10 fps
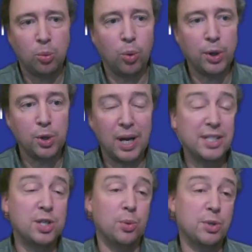What you had
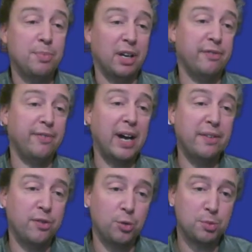to do was pick
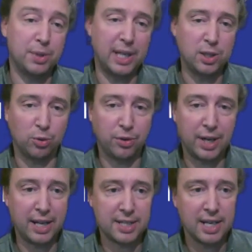5 of those potential
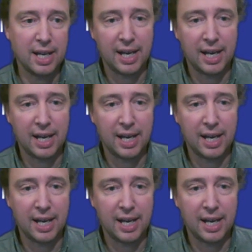threats